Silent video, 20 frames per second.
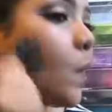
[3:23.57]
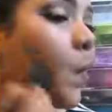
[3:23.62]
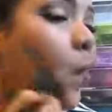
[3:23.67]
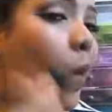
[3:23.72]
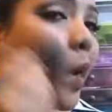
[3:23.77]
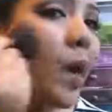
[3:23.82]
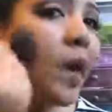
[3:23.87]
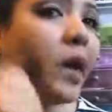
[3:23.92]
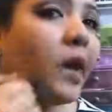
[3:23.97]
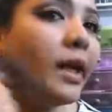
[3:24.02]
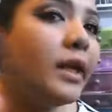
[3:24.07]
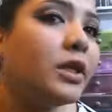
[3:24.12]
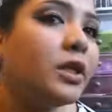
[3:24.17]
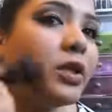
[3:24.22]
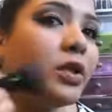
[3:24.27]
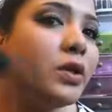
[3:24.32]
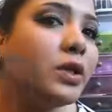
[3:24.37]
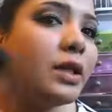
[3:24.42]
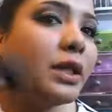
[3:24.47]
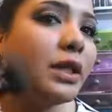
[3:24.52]
And I like
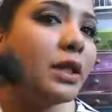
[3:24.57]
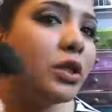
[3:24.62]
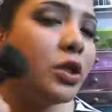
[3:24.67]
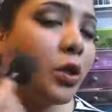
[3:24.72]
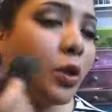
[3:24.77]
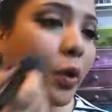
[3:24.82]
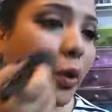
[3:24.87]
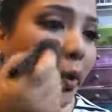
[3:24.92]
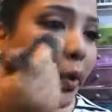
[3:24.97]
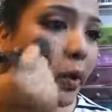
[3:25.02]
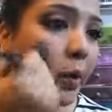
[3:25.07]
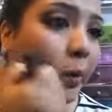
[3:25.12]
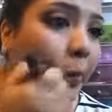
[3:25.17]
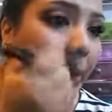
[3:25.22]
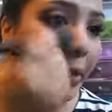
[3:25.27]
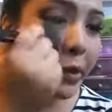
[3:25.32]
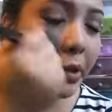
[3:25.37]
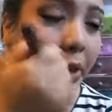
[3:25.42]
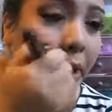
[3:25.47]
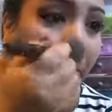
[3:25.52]
to use it in circular
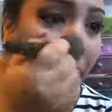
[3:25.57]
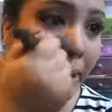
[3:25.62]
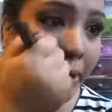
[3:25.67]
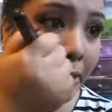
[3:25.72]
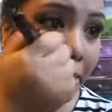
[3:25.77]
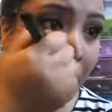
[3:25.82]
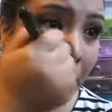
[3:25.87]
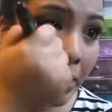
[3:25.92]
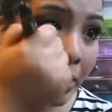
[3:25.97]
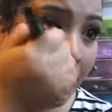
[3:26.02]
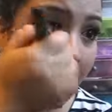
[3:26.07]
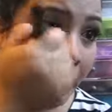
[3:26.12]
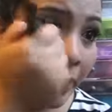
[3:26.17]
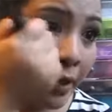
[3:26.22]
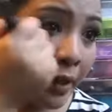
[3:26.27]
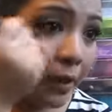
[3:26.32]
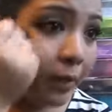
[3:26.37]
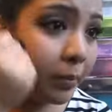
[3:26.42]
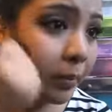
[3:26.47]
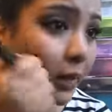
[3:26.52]
motions because I feel
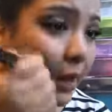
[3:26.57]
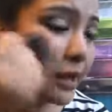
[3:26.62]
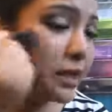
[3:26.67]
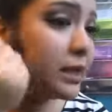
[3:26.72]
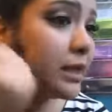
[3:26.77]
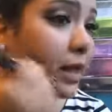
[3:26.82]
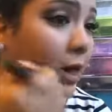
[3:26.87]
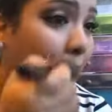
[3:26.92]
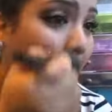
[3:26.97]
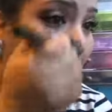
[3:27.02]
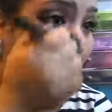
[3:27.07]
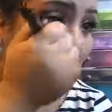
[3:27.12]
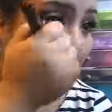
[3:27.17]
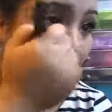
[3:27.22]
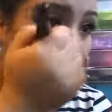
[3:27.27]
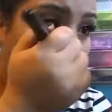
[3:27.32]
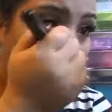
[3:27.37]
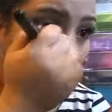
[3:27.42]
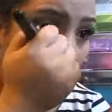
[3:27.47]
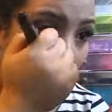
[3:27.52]
like it blends it out better.